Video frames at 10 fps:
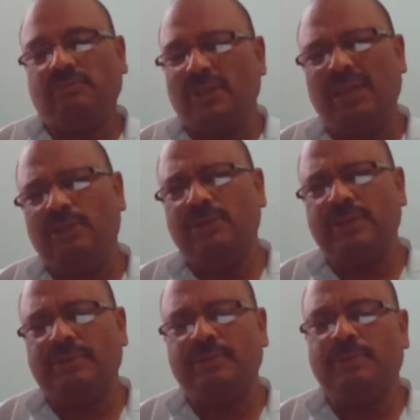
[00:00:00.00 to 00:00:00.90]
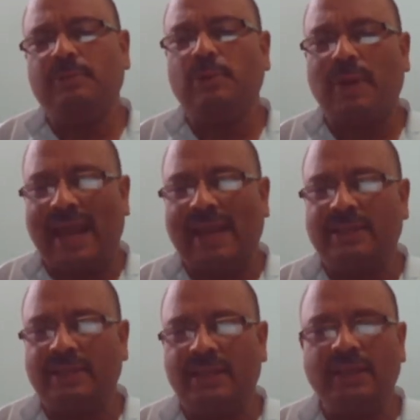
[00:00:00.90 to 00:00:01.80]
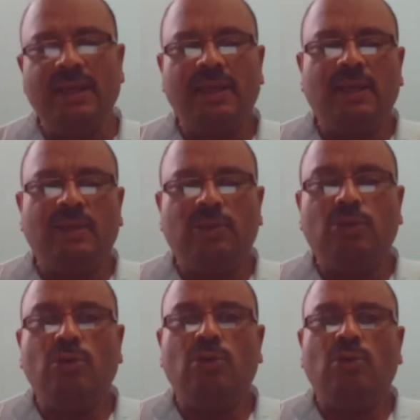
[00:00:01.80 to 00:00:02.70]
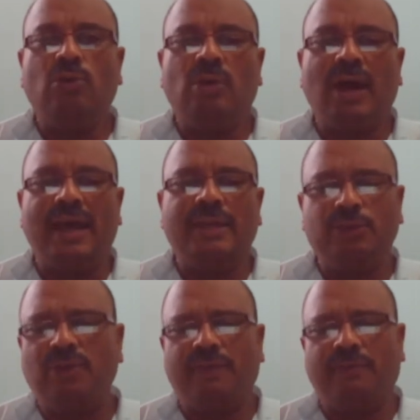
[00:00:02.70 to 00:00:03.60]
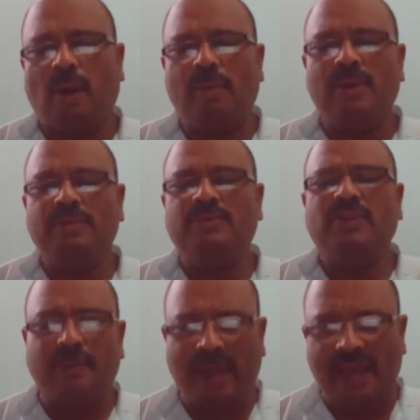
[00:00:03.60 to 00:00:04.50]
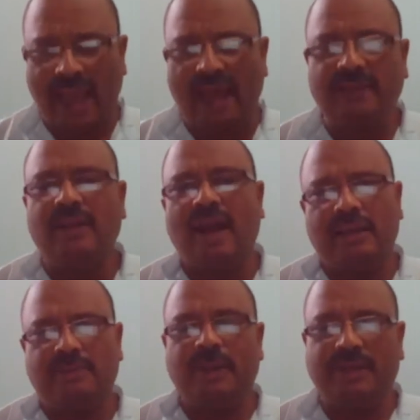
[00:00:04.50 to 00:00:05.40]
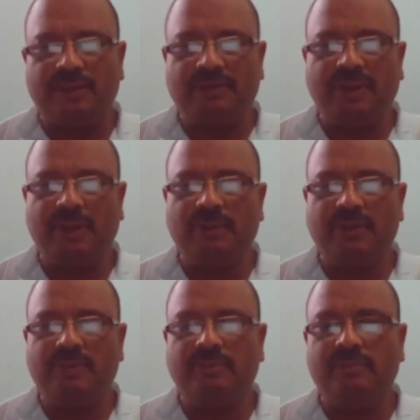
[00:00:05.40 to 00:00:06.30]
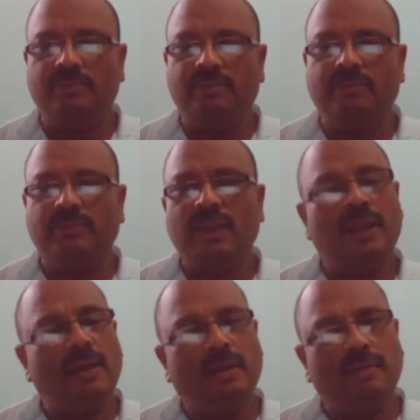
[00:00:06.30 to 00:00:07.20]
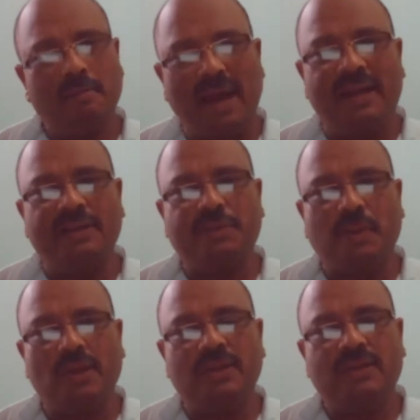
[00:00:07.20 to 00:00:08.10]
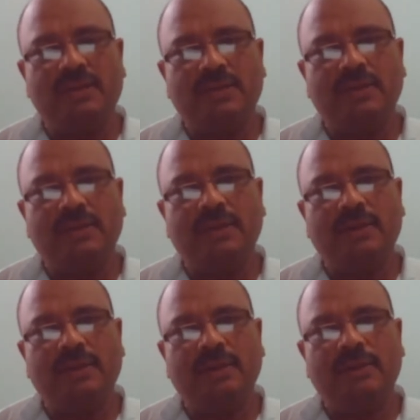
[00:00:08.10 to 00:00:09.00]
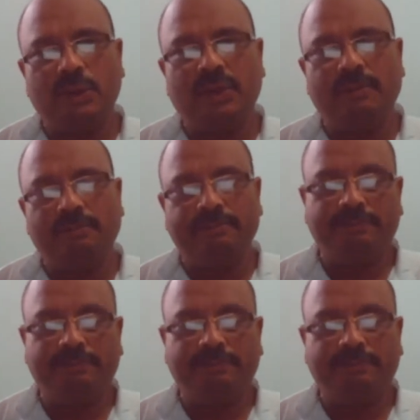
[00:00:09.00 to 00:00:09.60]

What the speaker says: Hinduism's plurality, though I do have problems with many other aspects of Hinduism. My response to him.